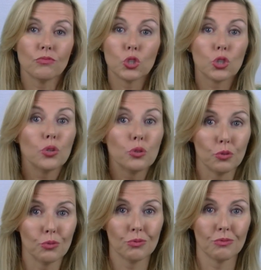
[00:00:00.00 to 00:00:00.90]
2
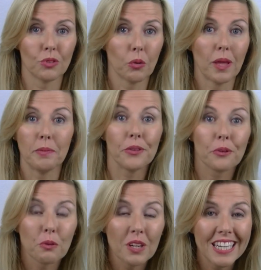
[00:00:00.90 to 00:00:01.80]
or maybe
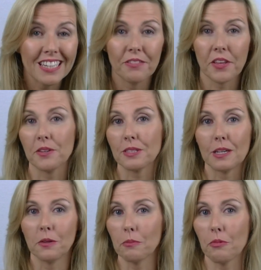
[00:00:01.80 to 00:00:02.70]
3 of those
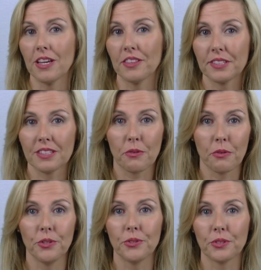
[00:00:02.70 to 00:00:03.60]
long breaths
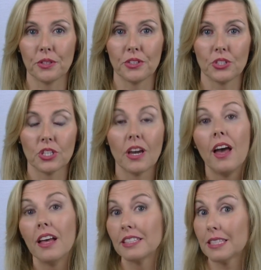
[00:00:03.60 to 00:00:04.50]
through your surge.
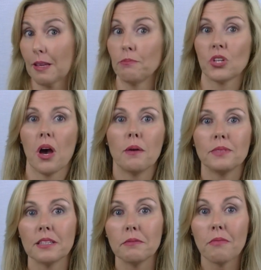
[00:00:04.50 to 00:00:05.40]

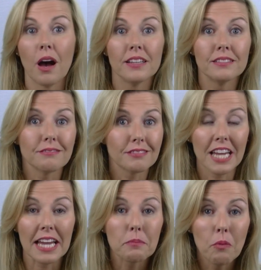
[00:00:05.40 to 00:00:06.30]
Sometimes it might
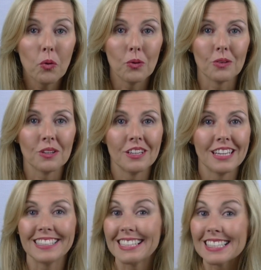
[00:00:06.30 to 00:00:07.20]
take more.
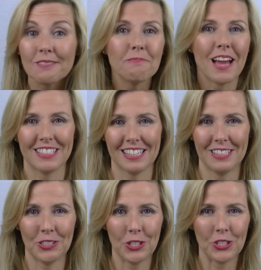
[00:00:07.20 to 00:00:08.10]
It doesn't matter.
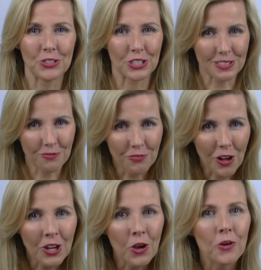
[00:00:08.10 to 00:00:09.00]
Just
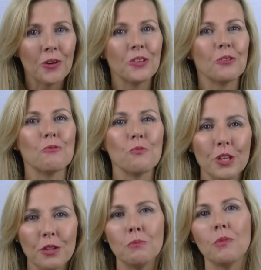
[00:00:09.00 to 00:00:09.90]
follow the
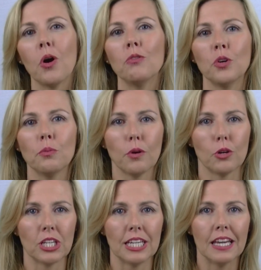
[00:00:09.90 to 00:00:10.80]
rhythm of your
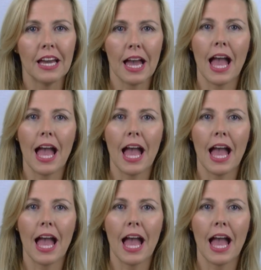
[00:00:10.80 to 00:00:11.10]
body